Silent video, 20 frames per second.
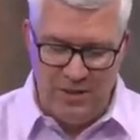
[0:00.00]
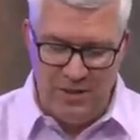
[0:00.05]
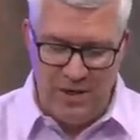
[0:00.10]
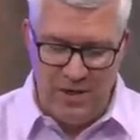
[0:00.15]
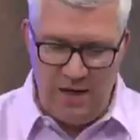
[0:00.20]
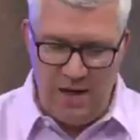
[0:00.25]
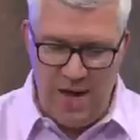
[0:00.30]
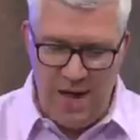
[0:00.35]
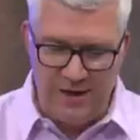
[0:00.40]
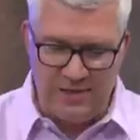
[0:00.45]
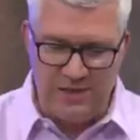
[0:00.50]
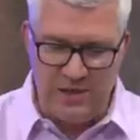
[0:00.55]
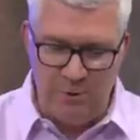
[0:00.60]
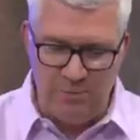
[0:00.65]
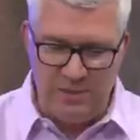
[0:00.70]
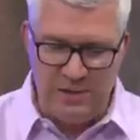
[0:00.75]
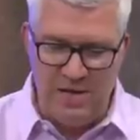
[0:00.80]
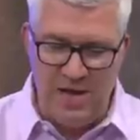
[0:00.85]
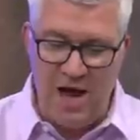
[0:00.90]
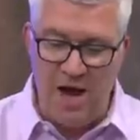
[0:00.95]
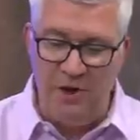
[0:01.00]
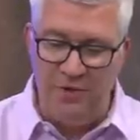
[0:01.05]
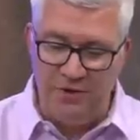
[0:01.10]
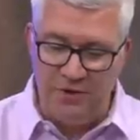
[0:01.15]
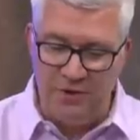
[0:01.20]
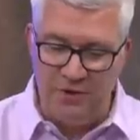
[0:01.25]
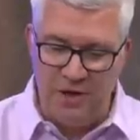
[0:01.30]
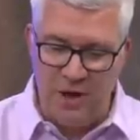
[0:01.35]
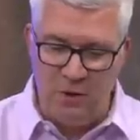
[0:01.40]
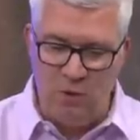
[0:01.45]
Uh, X L P,
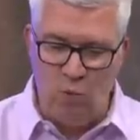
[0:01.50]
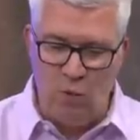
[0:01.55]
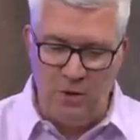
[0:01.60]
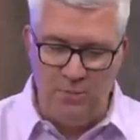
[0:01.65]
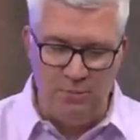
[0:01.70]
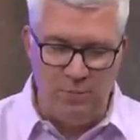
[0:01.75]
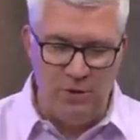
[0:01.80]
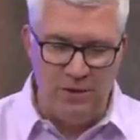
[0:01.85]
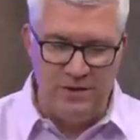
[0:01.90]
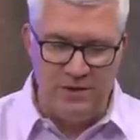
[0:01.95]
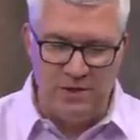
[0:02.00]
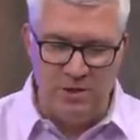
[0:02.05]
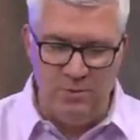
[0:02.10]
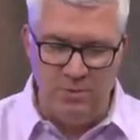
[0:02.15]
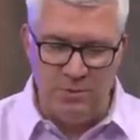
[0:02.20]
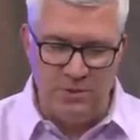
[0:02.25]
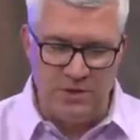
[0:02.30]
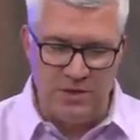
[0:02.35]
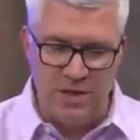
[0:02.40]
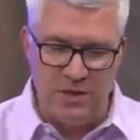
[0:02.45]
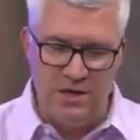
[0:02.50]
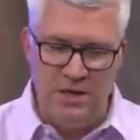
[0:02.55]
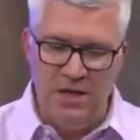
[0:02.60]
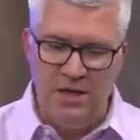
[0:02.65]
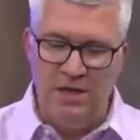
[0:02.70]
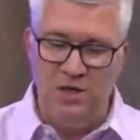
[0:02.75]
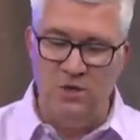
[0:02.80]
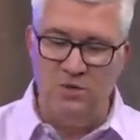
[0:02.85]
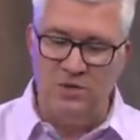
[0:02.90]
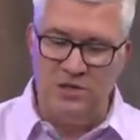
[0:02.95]
healthcare down one point two percent.
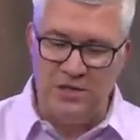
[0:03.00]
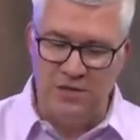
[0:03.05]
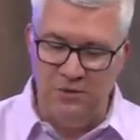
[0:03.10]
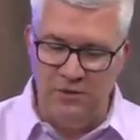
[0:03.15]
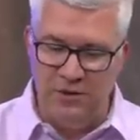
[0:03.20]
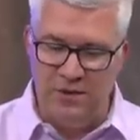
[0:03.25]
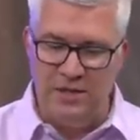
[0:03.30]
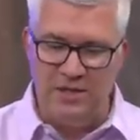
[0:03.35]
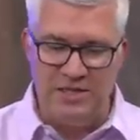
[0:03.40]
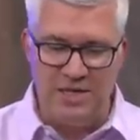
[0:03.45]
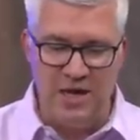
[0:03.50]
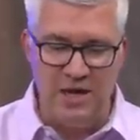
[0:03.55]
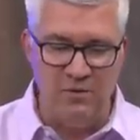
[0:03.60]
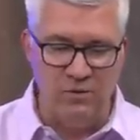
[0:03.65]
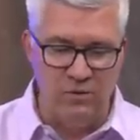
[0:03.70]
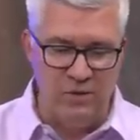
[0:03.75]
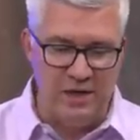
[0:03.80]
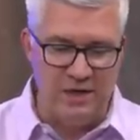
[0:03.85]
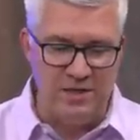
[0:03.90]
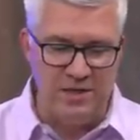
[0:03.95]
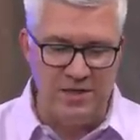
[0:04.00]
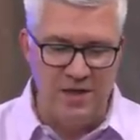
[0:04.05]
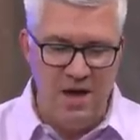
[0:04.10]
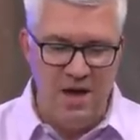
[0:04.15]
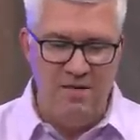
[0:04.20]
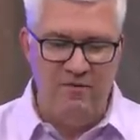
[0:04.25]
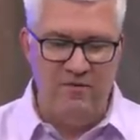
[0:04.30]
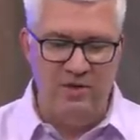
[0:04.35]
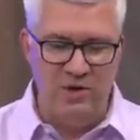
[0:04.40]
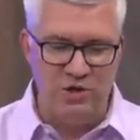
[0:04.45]
Utilities and REITs
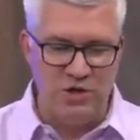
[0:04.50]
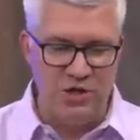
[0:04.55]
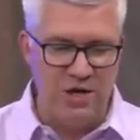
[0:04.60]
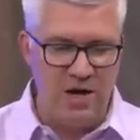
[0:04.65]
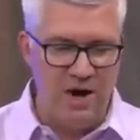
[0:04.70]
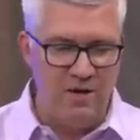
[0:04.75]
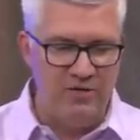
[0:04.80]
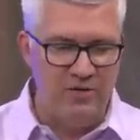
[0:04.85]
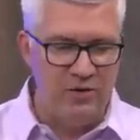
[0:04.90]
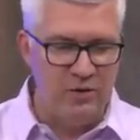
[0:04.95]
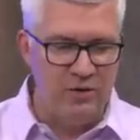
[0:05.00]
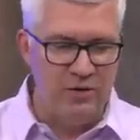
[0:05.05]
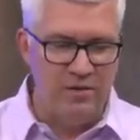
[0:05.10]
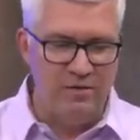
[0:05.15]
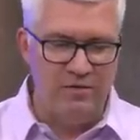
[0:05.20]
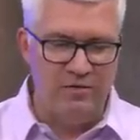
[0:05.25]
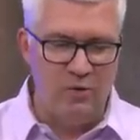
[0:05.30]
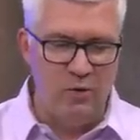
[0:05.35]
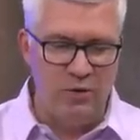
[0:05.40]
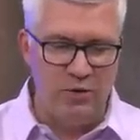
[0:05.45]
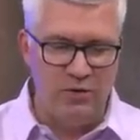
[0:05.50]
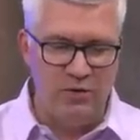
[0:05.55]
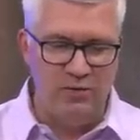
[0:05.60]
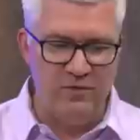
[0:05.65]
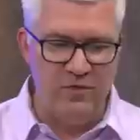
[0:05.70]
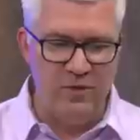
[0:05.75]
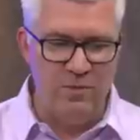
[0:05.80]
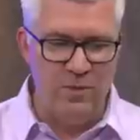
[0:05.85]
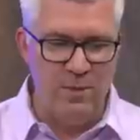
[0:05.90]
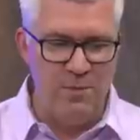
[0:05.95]
finishing off third and fourth
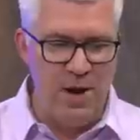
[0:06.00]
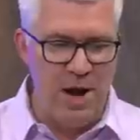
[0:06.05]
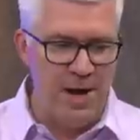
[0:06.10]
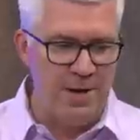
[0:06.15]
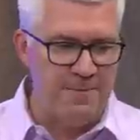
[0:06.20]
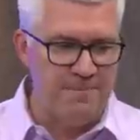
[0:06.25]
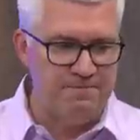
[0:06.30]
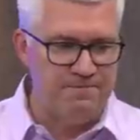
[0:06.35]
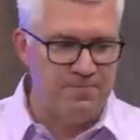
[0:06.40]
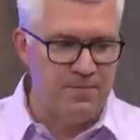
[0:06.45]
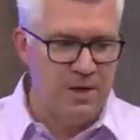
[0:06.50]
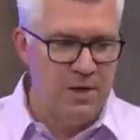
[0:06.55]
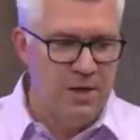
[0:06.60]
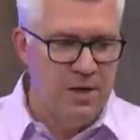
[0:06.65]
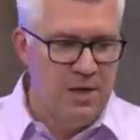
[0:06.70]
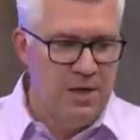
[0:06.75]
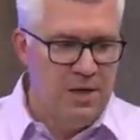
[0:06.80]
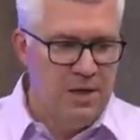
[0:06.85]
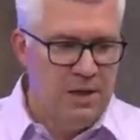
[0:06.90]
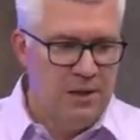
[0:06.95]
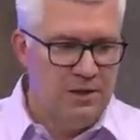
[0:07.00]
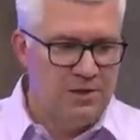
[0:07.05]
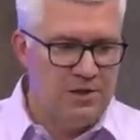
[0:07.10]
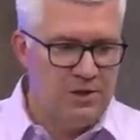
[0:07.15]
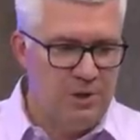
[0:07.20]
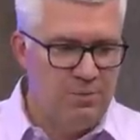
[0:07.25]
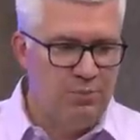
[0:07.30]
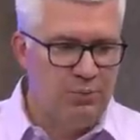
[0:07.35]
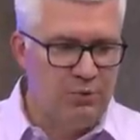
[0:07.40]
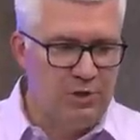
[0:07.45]
from the bottom. Let's
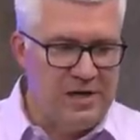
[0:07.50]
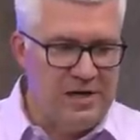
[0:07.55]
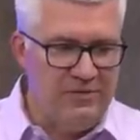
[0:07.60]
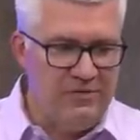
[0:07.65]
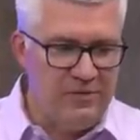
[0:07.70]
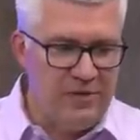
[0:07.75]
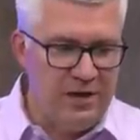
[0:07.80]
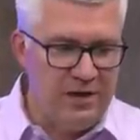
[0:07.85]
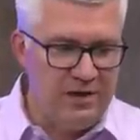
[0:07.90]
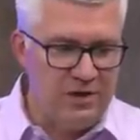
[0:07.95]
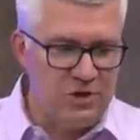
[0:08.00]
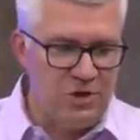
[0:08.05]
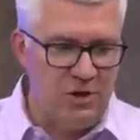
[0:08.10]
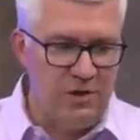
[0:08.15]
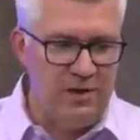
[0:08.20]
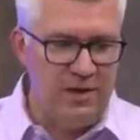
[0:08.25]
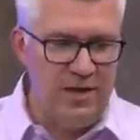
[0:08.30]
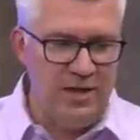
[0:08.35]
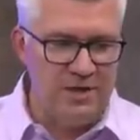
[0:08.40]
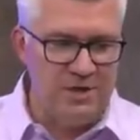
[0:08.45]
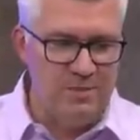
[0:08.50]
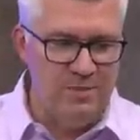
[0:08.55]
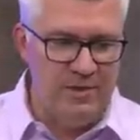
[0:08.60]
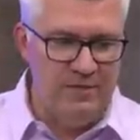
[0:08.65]
look briefly at a chart of the S and P